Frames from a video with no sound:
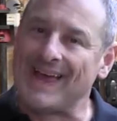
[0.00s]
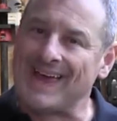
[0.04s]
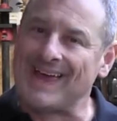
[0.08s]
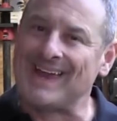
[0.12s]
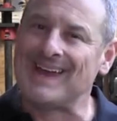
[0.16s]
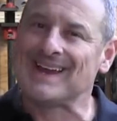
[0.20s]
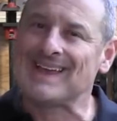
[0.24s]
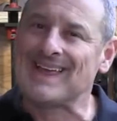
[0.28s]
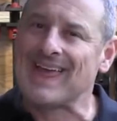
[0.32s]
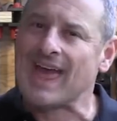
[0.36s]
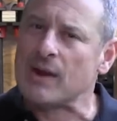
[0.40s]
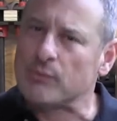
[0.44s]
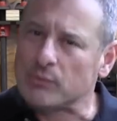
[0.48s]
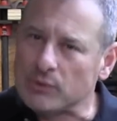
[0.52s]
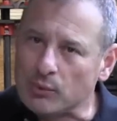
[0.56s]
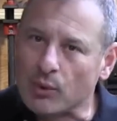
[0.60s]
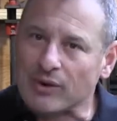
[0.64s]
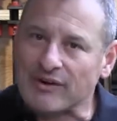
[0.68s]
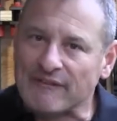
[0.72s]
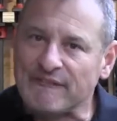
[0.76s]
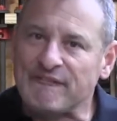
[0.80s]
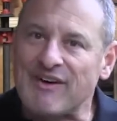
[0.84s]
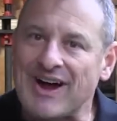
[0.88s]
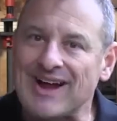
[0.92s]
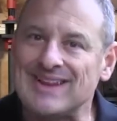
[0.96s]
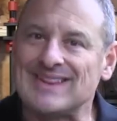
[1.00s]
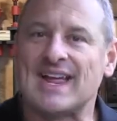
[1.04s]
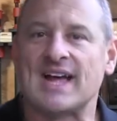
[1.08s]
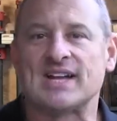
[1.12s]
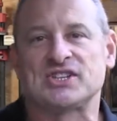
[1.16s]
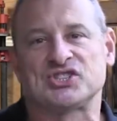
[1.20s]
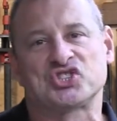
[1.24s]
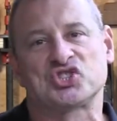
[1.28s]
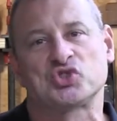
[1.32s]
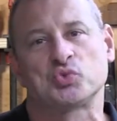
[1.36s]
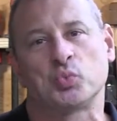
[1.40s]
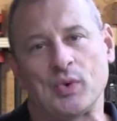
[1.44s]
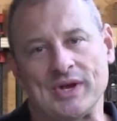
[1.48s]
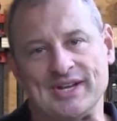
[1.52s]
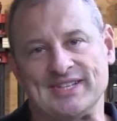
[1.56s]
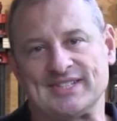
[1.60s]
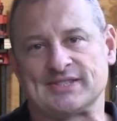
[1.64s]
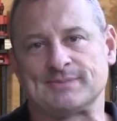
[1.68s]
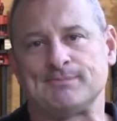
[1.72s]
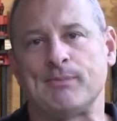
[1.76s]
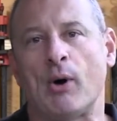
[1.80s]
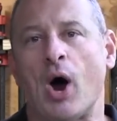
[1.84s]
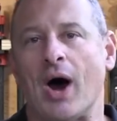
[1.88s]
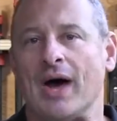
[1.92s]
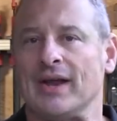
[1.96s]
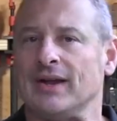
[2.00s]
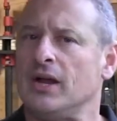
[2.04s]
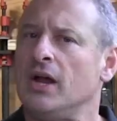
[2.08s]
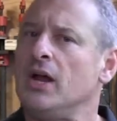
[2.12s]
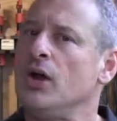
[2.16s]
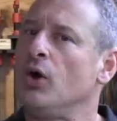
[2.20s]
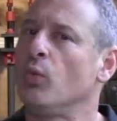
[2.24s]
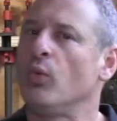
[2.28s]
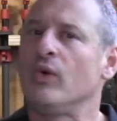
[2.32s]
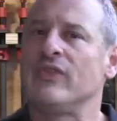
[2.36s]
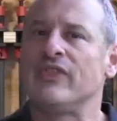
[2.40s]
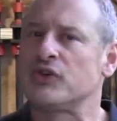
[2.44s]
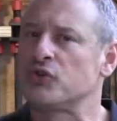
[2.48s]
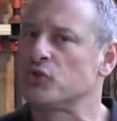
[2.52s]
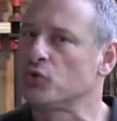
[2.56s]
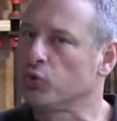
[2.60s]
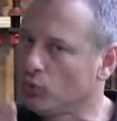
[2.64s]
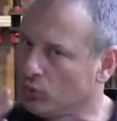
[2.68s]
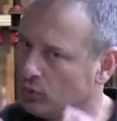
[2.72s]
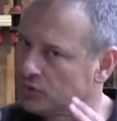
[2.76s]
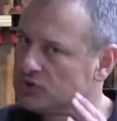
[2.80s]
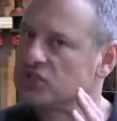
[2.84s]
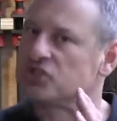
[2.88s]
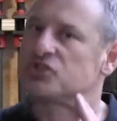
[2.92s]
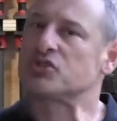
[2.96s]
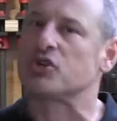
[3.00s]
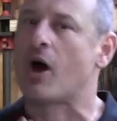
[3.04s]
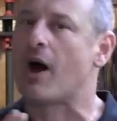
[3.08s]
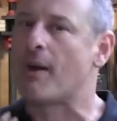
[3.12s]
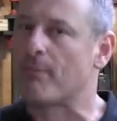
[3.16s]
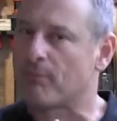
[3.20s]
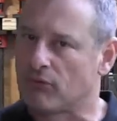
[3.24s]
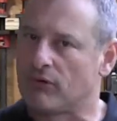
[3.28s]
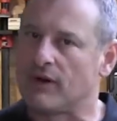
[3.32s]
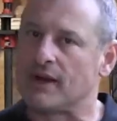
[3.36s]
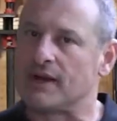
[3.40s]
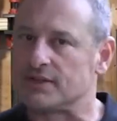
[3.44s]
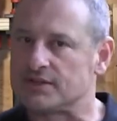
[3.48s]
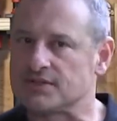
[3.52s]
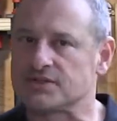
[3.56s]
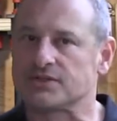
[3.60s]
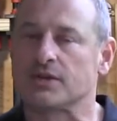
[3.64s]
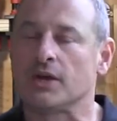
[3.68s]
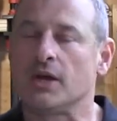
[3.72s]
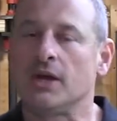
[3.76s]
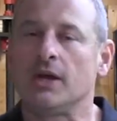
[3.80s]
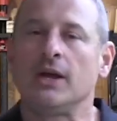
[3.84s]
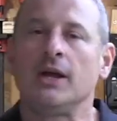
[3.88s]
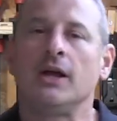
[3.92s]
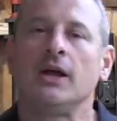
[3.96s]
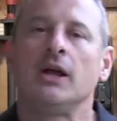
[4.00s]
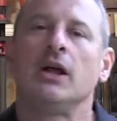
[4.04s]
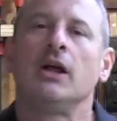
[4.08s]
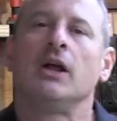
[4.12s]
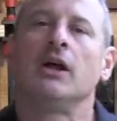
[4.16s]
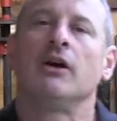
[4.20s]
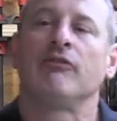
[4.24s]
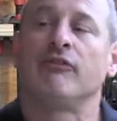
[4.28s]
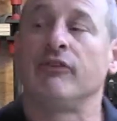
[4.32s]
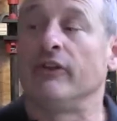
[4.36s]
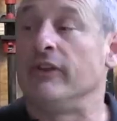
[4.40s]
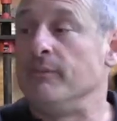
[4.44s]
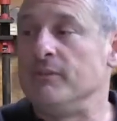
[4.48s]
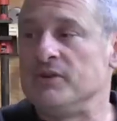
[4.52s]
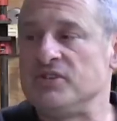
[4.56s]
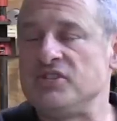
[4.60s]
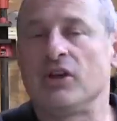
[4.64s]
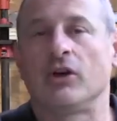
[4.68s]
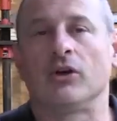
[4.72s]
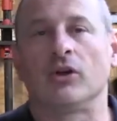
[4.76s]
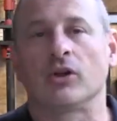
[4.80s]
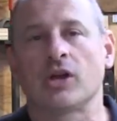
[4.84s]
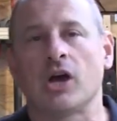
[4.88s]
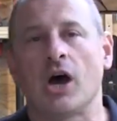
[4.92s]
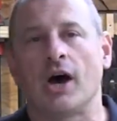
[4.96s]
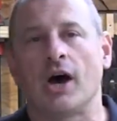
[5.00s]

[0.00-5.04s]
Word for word: And again, we want to find that sweet spot where the tool just operates for the material